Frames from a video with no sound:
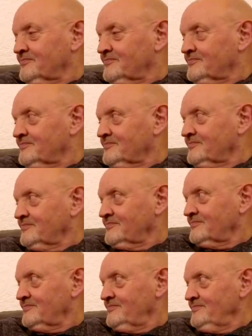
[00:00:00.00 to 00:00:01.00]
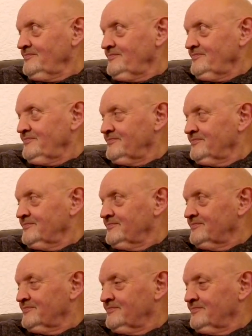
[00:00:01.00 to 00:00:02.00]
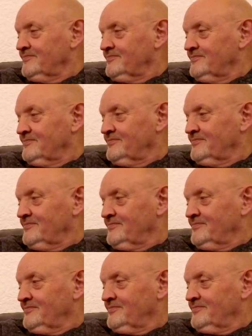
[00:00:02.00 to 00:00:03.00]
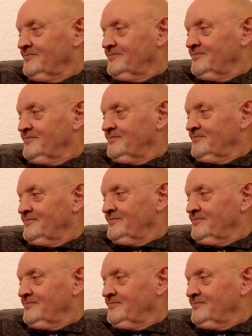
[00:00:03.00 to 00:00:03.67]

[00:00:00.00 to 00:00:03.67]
This person isn't speaking.